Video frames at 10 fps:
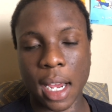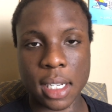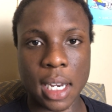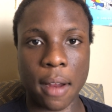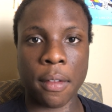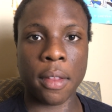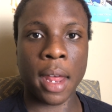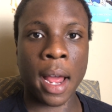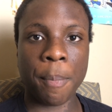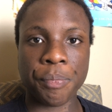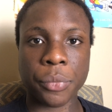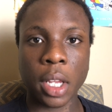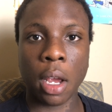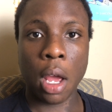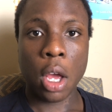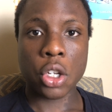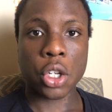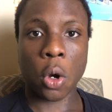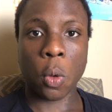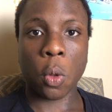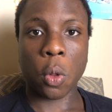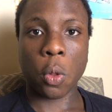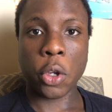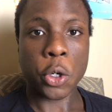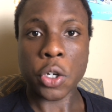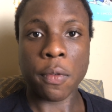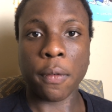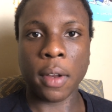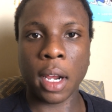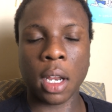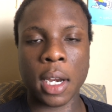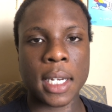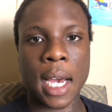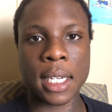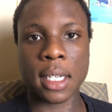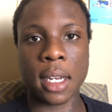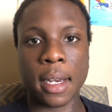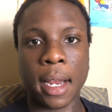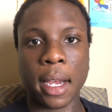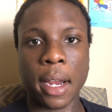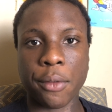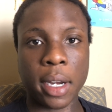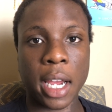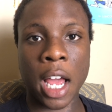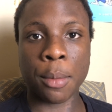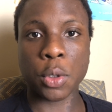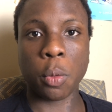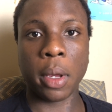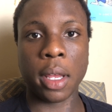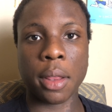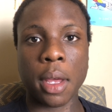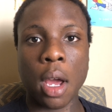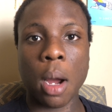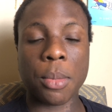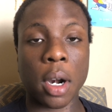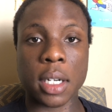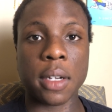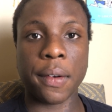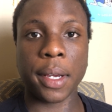after that. So you're just fulfilling a lot of tasks in the day. It really helps with productivity.